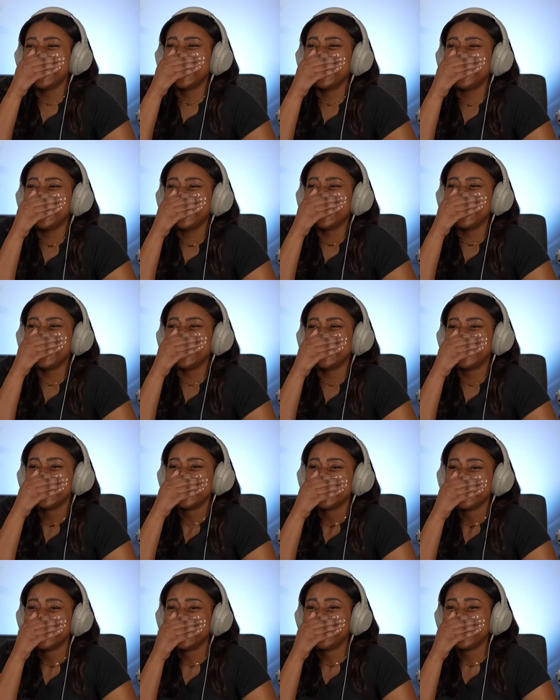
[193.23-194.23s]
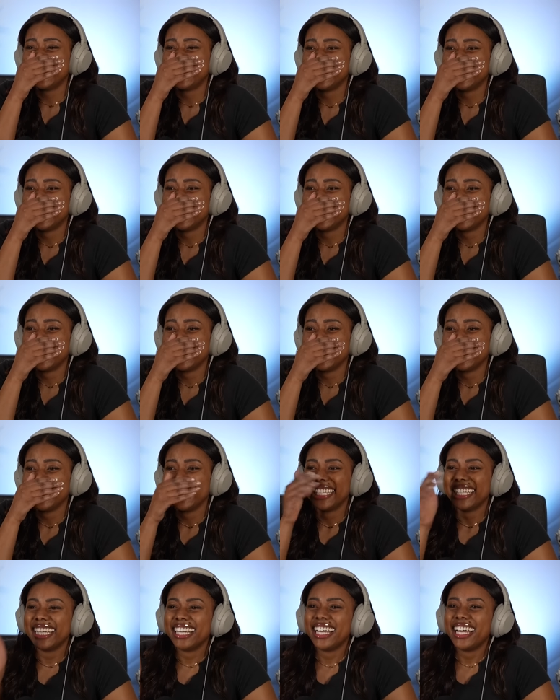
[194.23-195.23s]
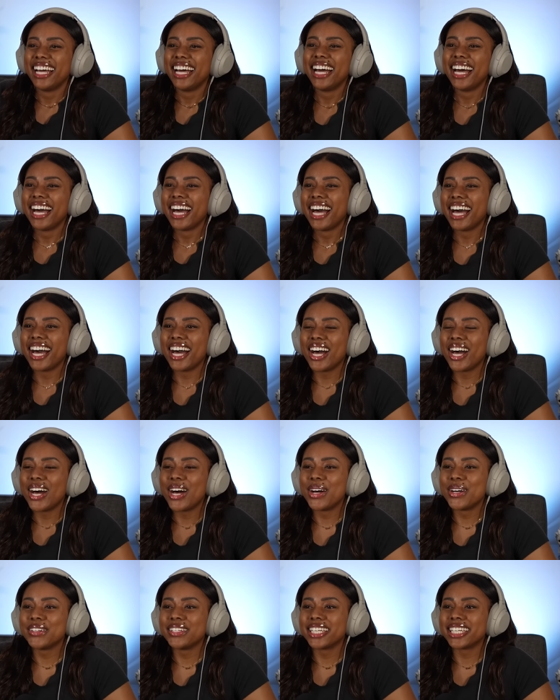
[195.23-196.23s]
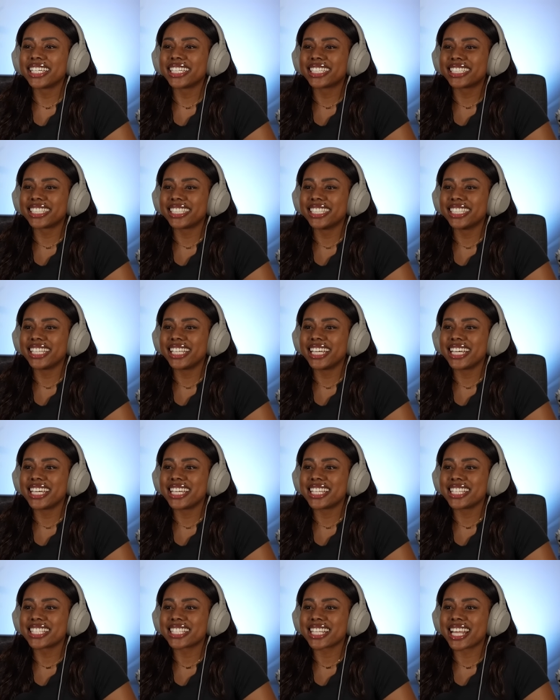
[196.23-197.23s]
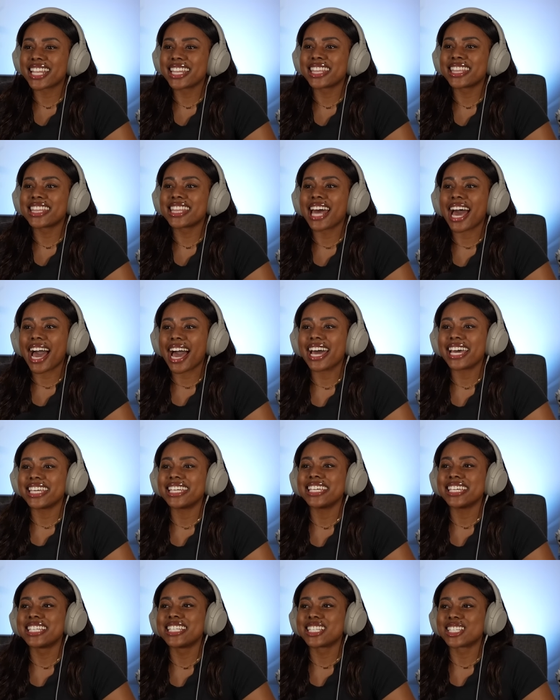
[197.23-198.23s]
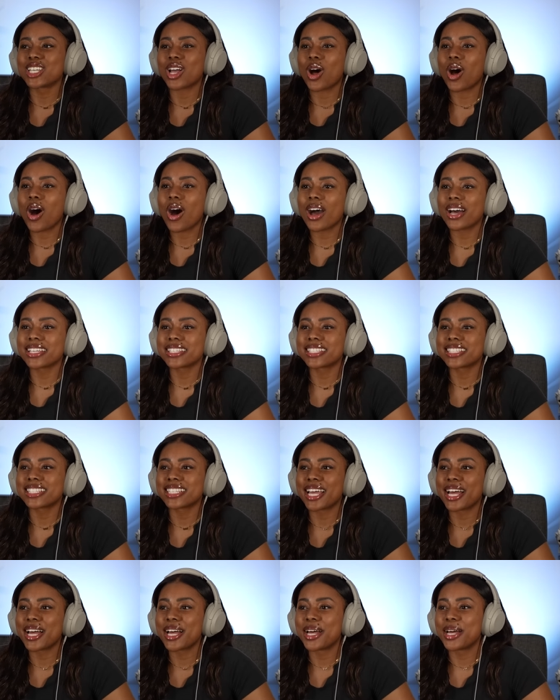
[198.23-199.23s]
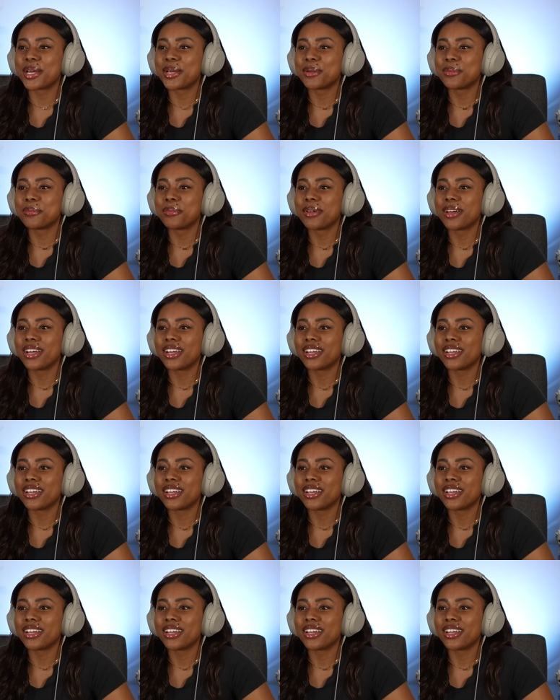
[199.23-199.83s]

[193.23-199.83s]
Those guys are jerks. Oh my goodness. That is awesome.